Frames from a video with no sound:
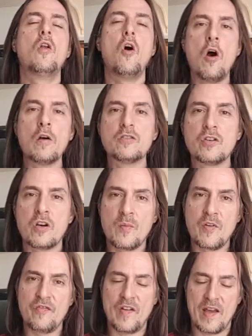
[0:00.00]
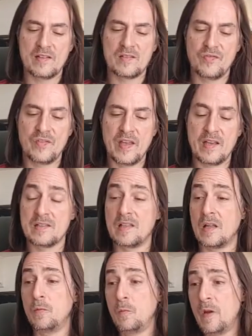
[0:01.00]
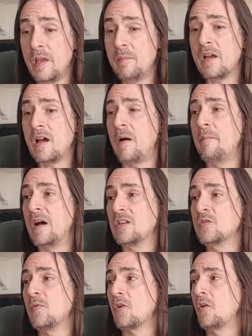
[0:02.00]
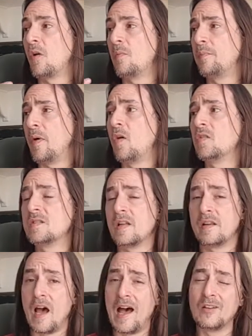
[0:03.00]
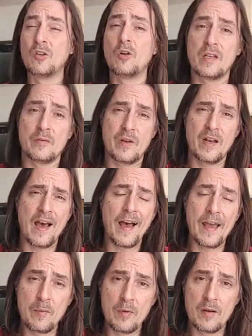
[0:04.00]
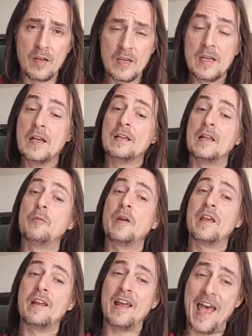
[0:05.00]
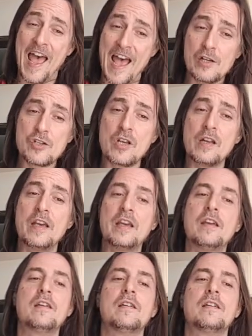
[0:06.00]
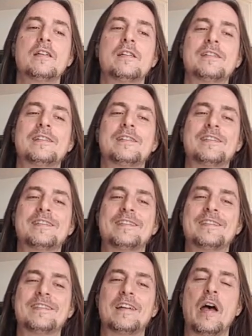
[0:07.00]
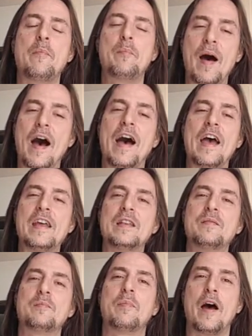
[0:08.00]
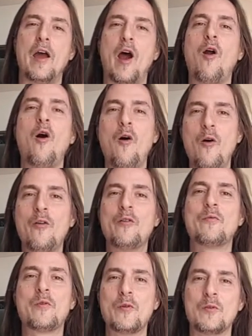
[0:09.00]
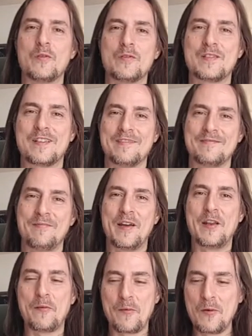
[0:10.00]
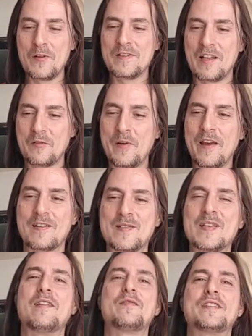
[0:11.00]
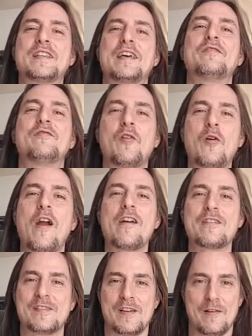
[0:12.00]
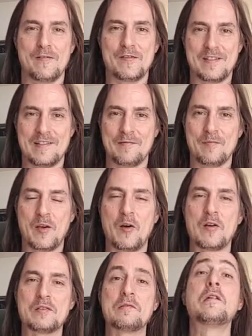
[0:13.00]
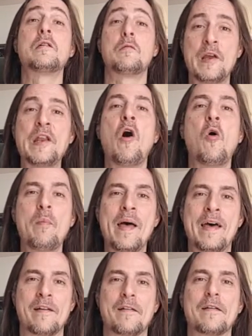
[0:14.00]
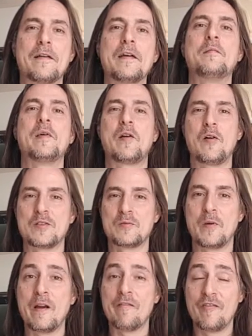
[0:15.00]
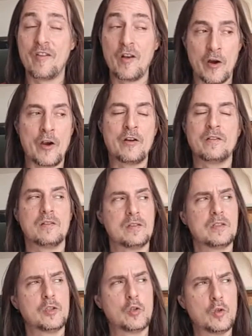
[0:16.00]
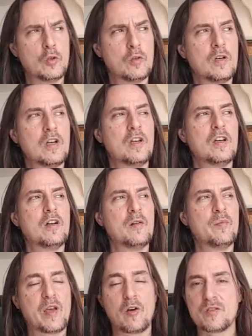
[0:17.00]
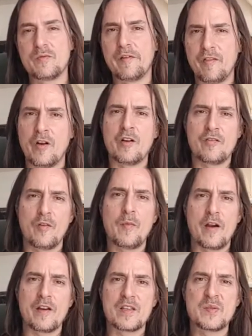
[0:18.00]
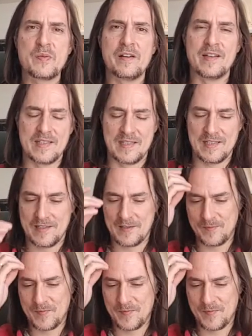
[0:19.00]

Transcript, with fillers: long-term effects of things, that we become much more composed and adult and reliable, that we can actually abide by our own rules, by the rules that we ourselves set for ourselves, because we know better, because we've learned because we've learned from our experiences.